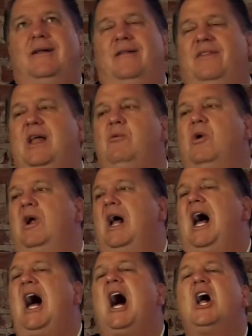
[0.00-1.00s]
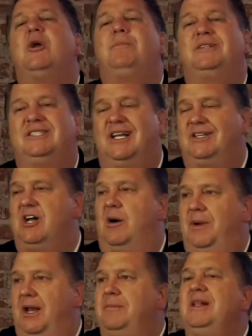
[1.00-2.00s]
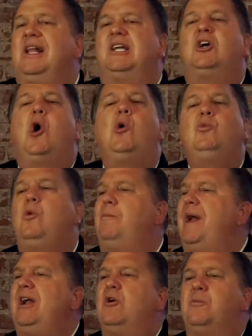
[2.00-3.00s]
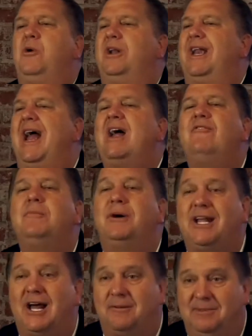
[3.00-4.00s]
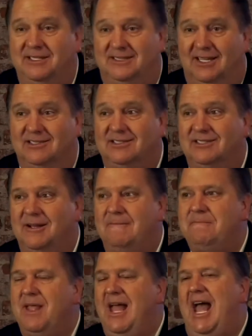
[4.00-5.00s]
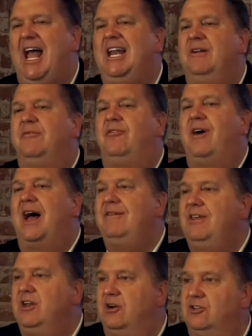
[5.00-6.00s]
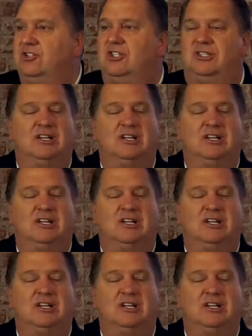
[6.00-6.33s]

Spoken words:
They were 100% dominant. It'd be like Coldwell Banker putting everybody out of business. And in 5 years, the